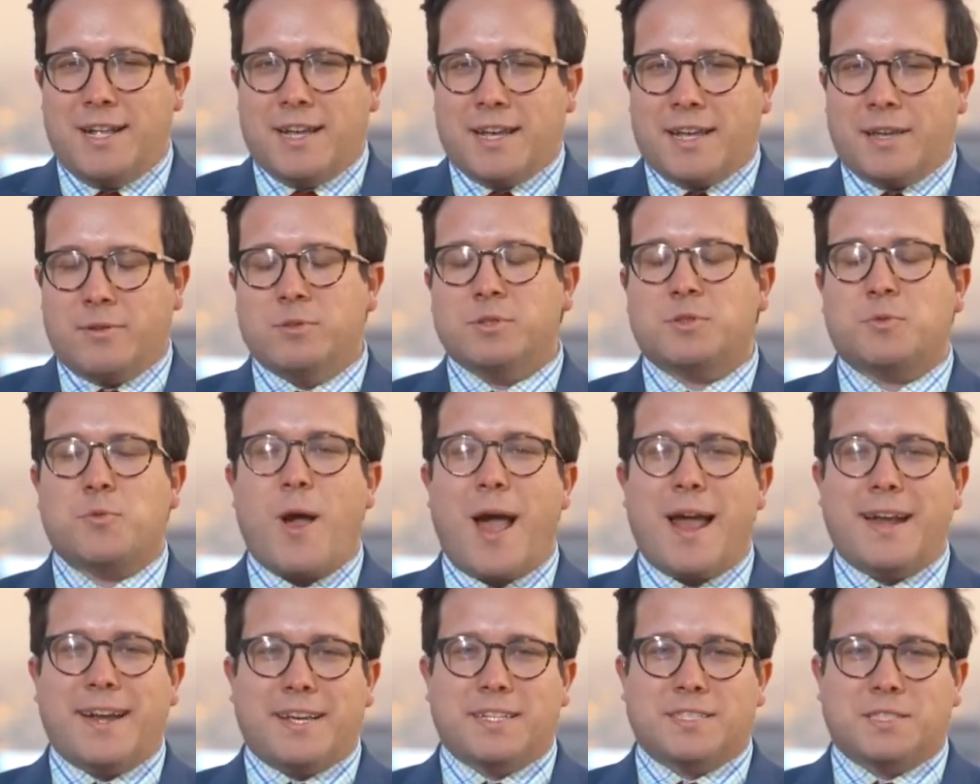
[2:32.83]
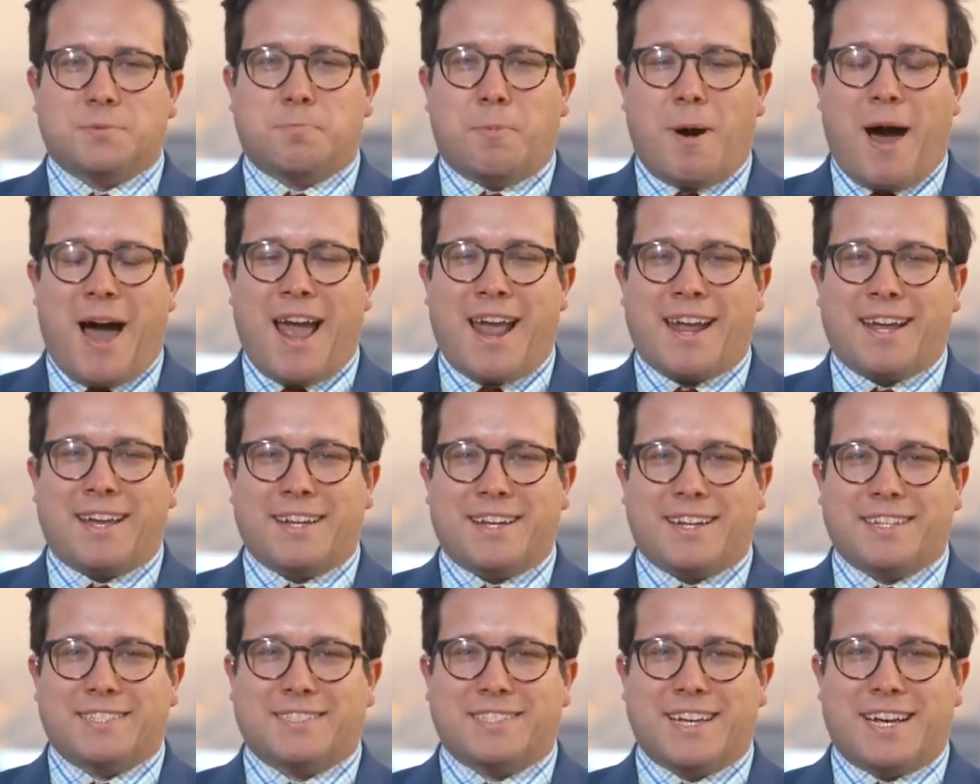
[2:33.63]
He was riding his bike
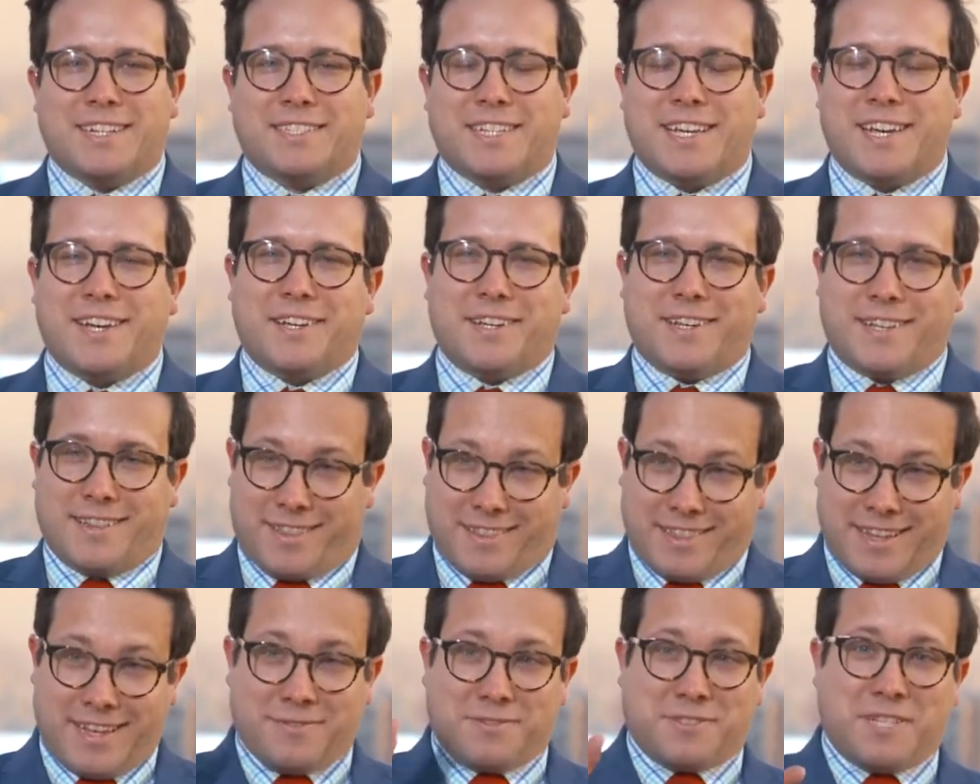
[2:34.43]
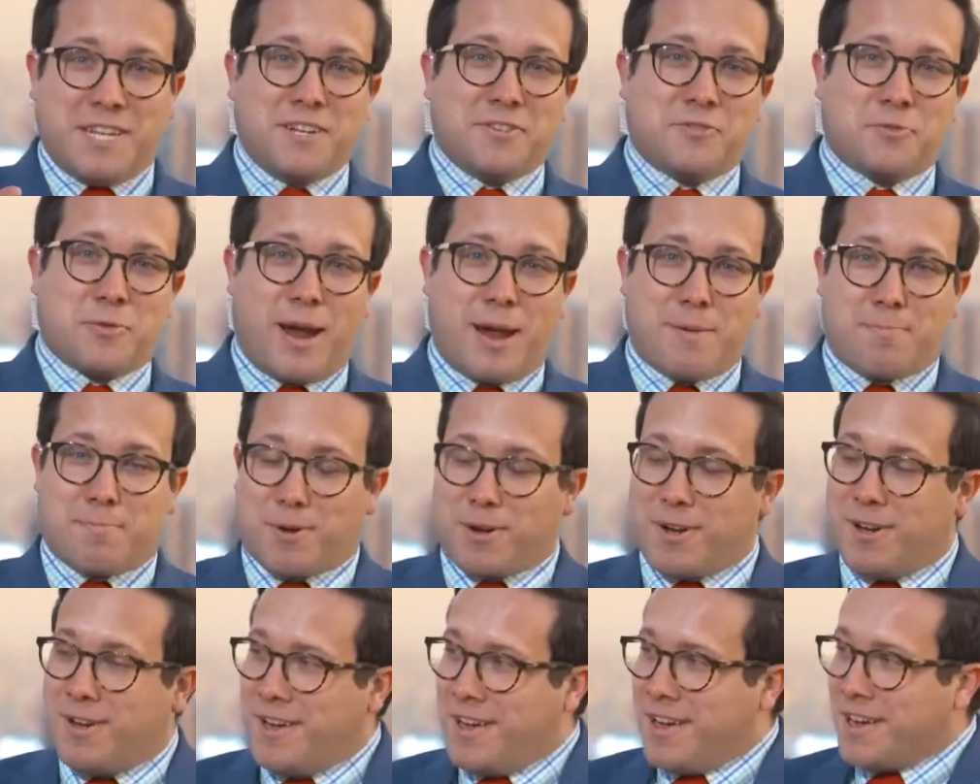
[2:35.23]
and he says he lives in
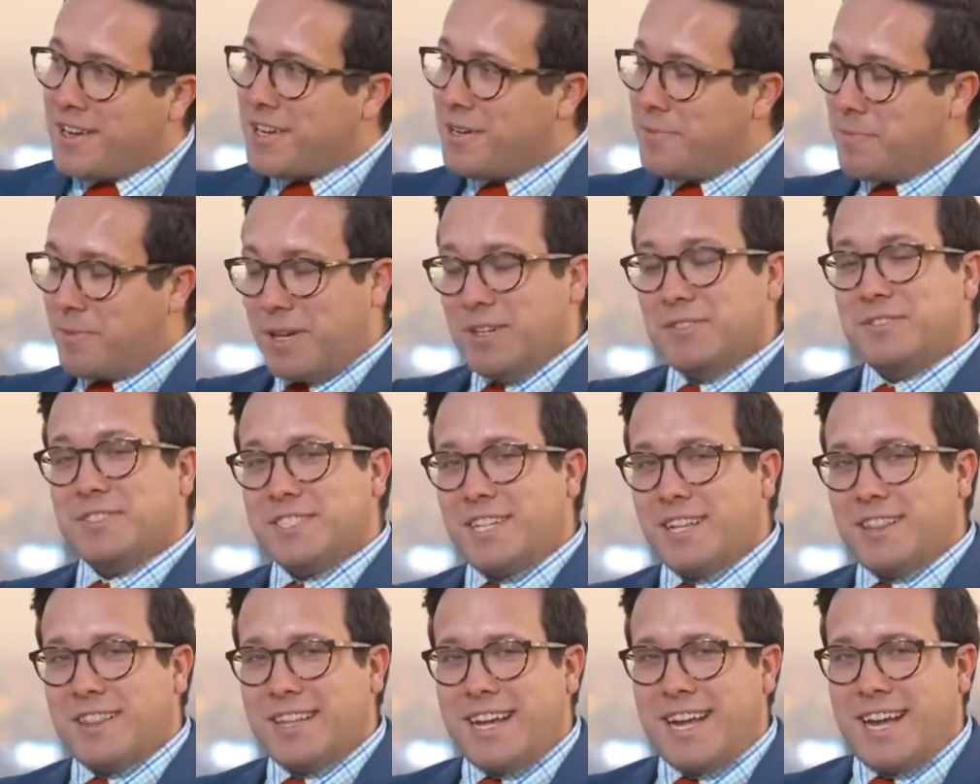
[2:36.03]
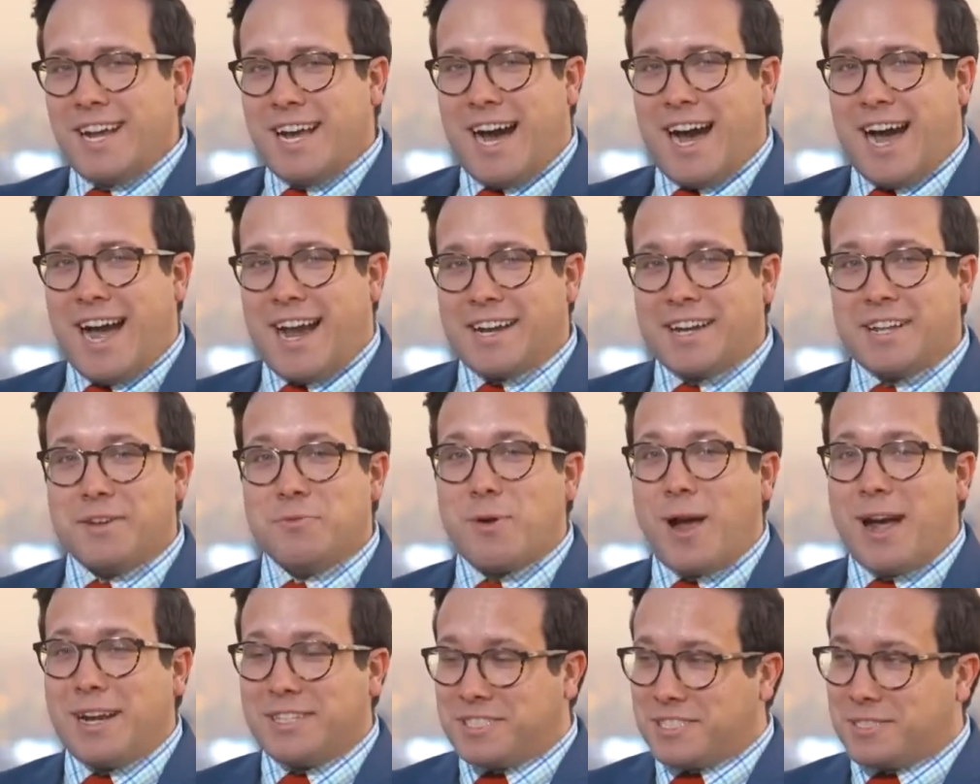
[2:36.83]
Draper, commutes to Lehi, and he
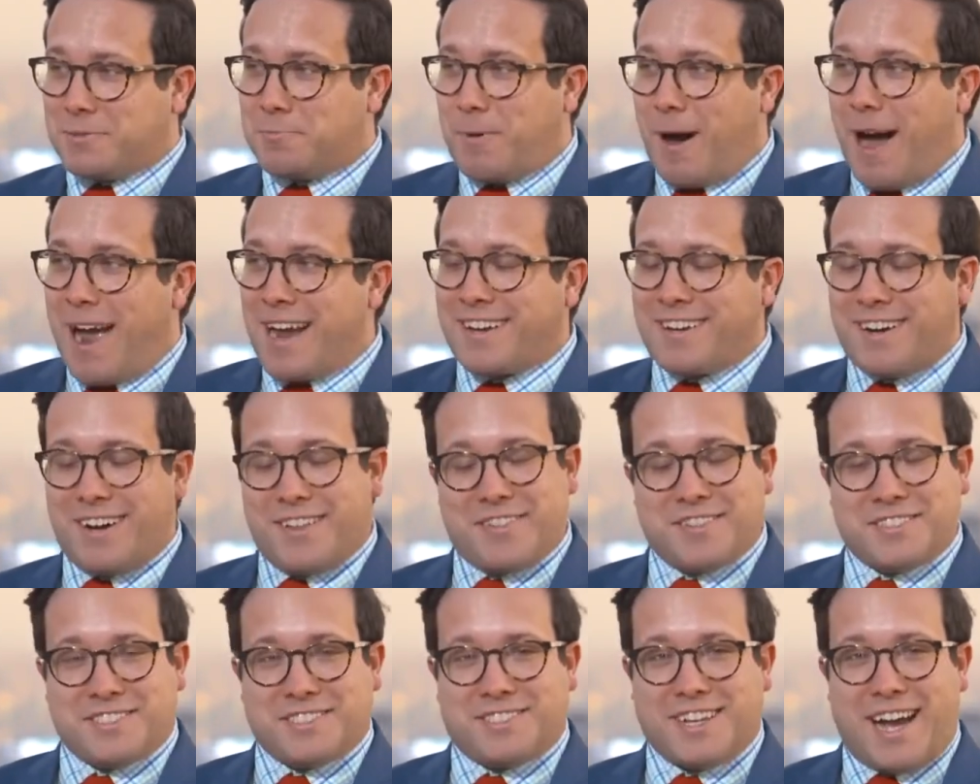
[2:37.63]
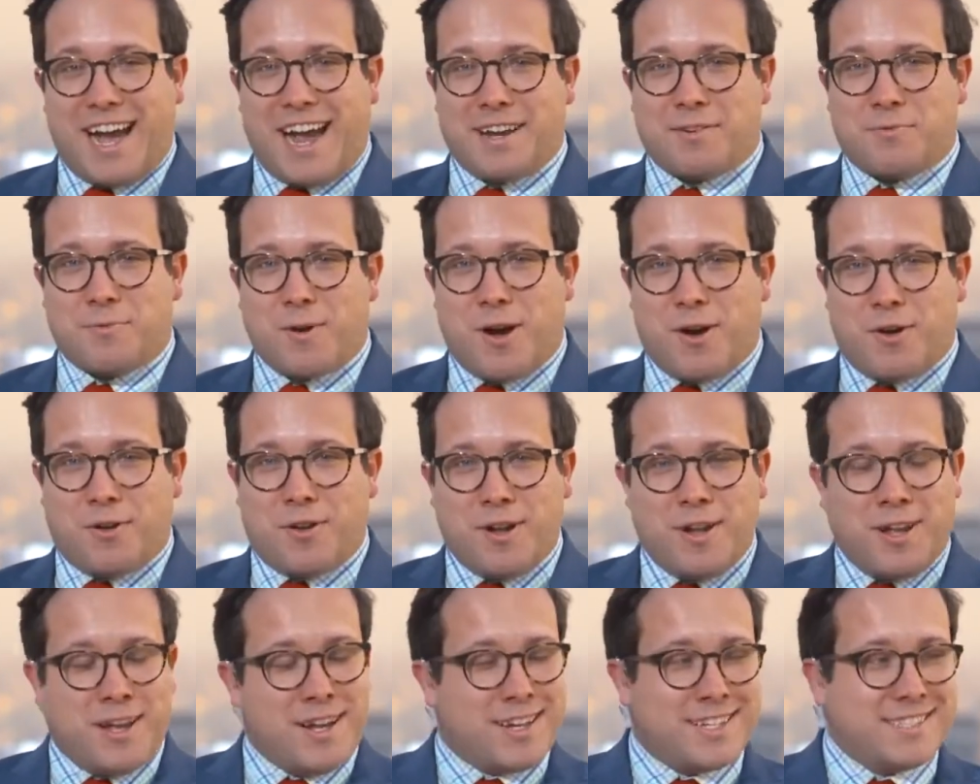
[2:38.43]
rides his bike on the side road
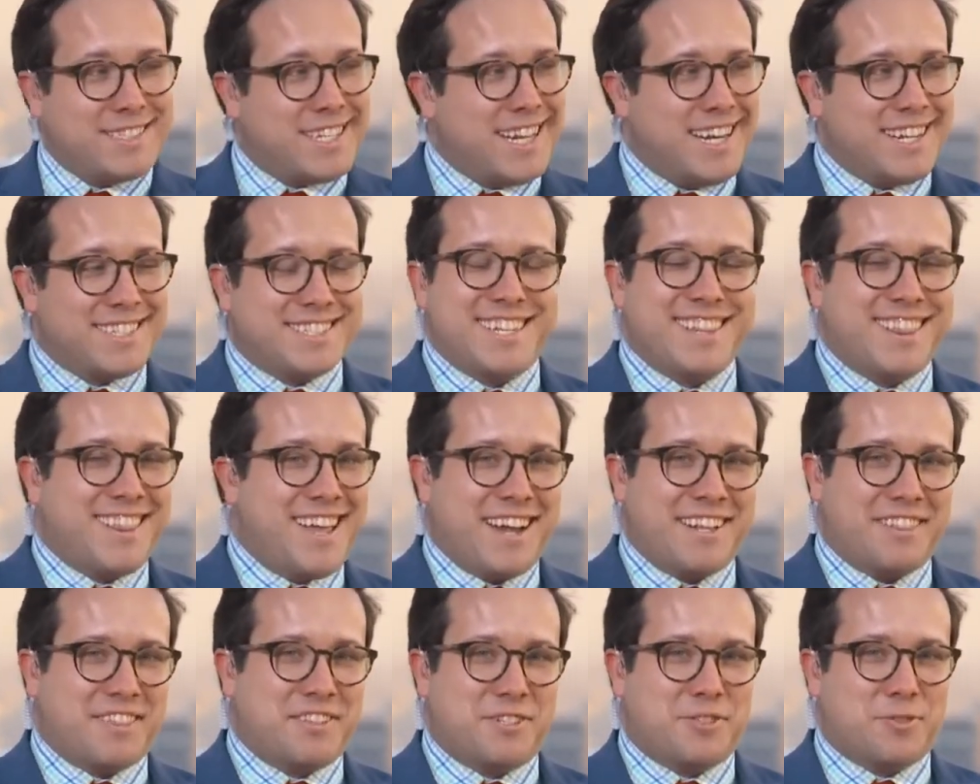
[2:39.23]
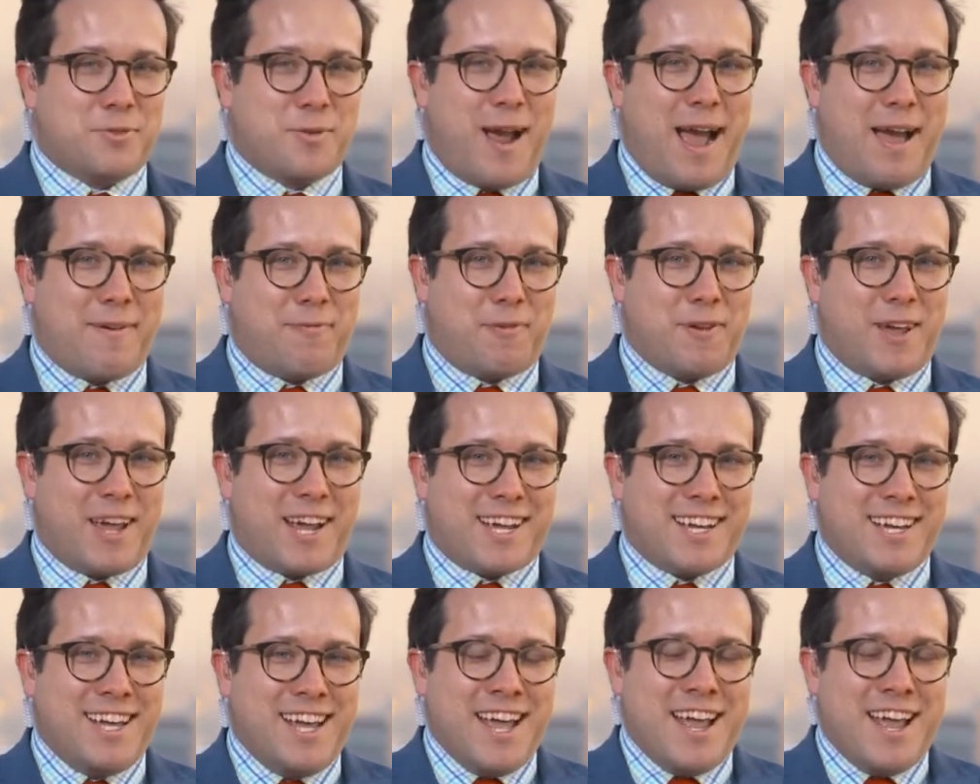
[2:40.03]
because he doesn't like the traffic.